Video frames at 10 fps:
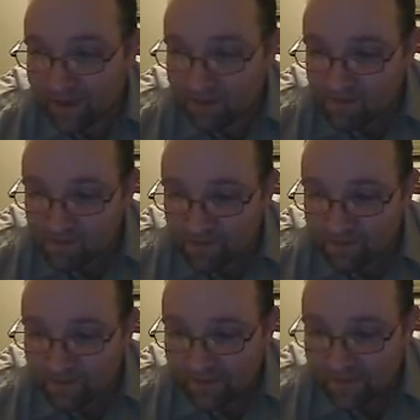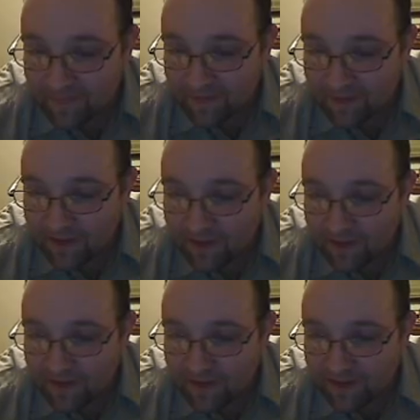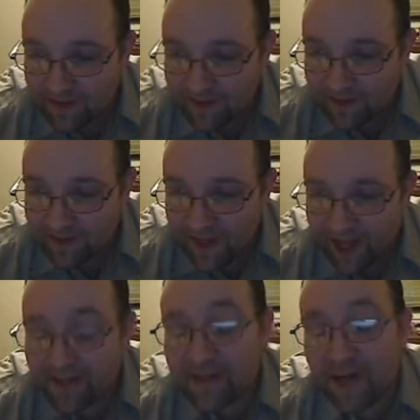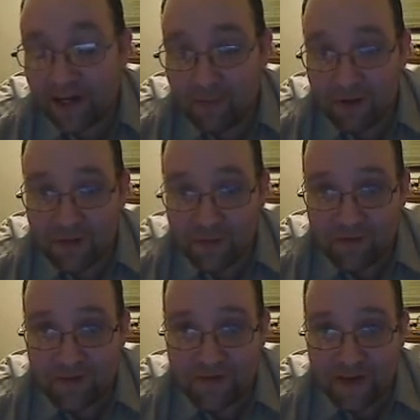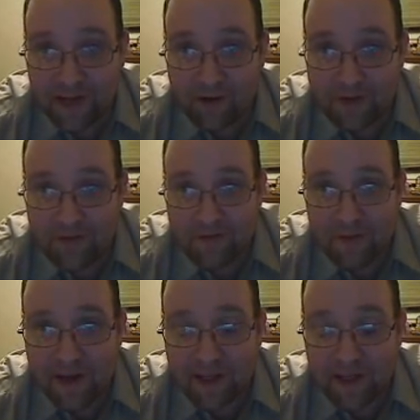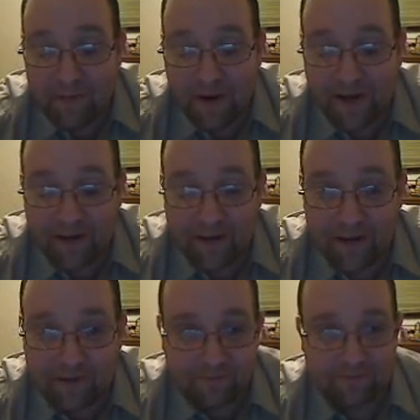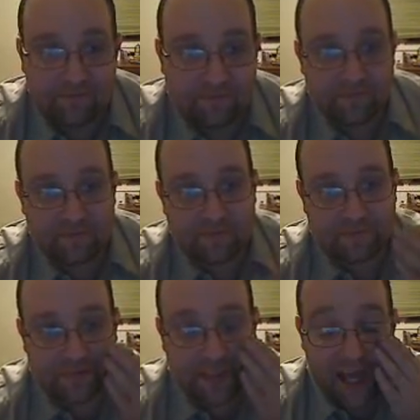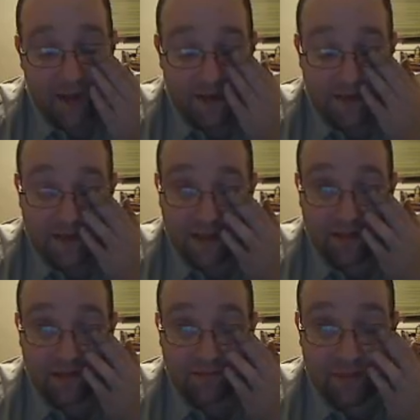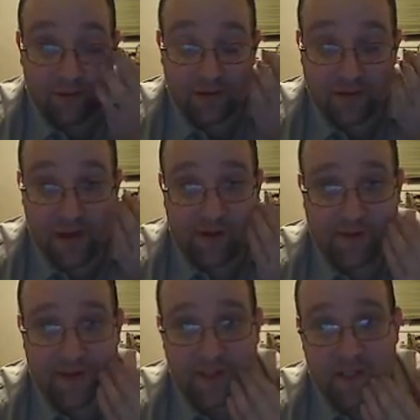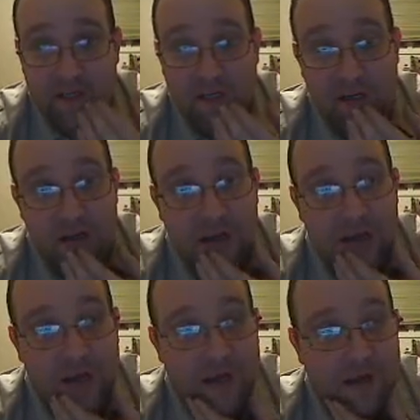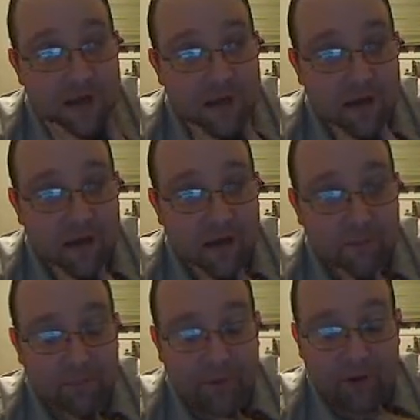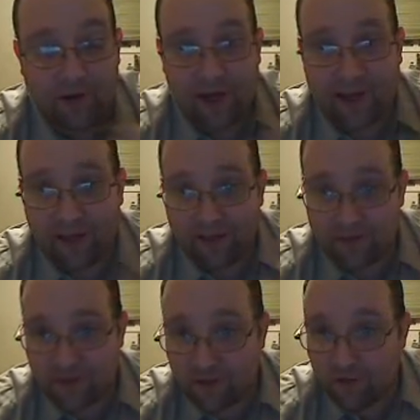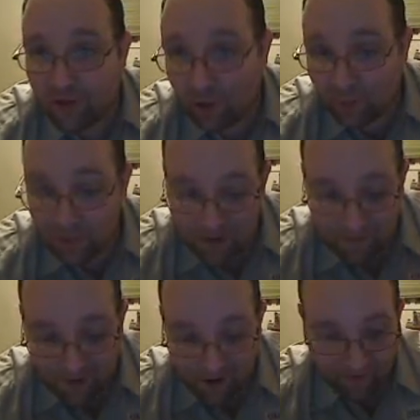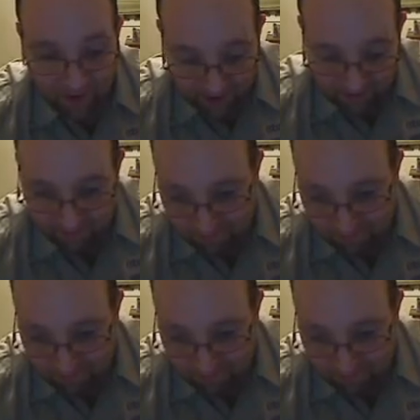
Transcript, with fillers: I just got done watching one of his videos he was making. He made uh, cabbage and Polish sausage. Uh, put it like in a stew, you know, put beef broth in it, boiled it up, and, and then fixed uh,